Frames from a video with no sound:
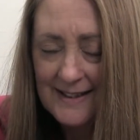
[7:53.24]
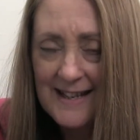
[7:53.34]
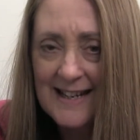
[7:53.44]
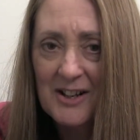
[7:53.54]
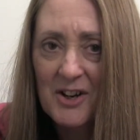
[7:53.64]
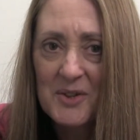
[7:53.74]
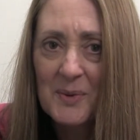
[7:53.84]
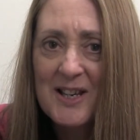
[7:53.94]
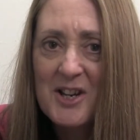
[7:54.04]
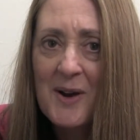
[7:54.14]
Dear God,
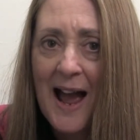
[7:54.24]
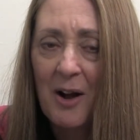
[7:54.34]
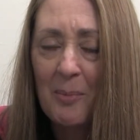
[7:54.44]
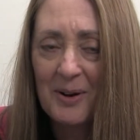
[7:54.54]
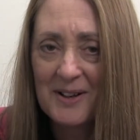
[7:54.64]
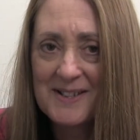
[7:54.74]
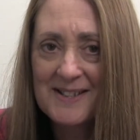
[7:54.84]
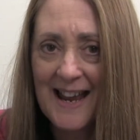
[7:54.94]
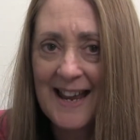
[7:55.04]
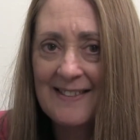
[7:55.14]
will you help
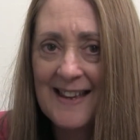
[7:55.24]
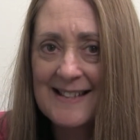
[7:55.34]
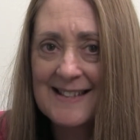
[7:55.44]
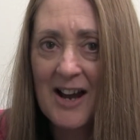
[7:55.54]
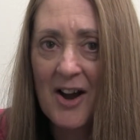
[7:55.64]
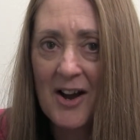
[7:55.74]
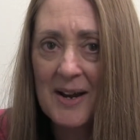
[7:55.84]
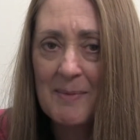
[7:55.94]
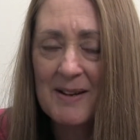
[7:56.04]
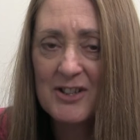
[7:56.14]
us in this
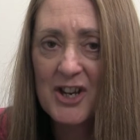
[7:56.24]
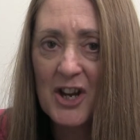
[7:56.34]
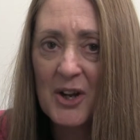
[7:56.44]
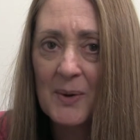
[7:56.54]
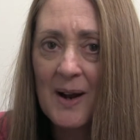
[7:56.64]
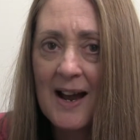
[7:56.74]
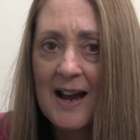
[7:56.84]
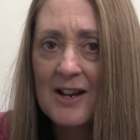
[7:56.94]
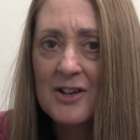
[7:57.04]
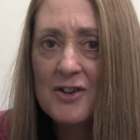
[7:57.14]
time to
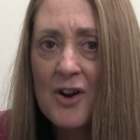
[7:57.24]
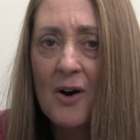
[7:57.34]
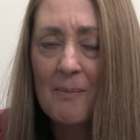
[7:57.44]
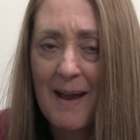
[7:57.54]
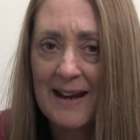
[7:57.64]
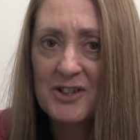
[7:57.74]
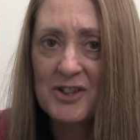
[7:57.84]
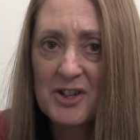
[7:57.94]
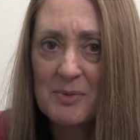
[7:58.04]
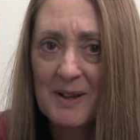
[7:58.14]
not make
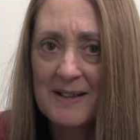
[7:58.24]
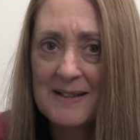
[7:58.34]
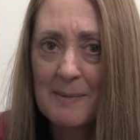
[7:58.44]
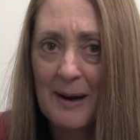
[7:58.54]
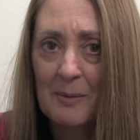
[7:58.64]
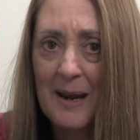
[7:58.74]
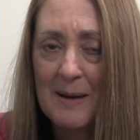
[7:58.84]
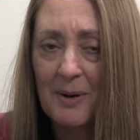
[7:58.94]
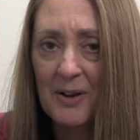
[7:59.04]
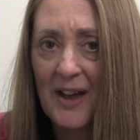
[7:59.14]
judgments about
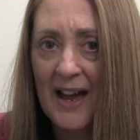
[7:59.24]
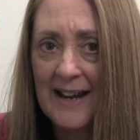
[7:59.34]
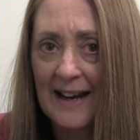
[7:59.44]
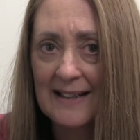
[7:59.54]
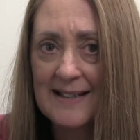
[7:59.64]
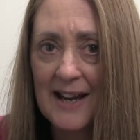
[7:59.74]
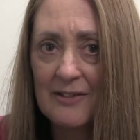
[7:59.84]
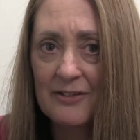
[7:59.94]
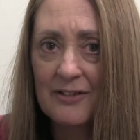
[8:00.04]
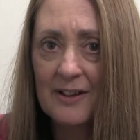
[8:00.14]
people that are
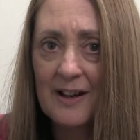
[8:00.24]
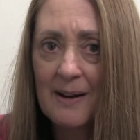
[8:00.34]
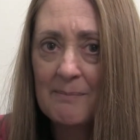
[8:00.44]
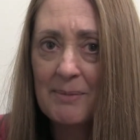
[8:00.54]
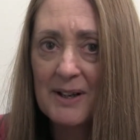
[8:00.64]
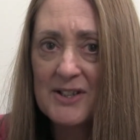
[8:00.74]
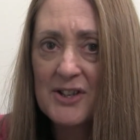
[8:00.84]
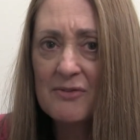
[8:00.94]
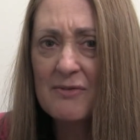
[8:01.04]
negative, but to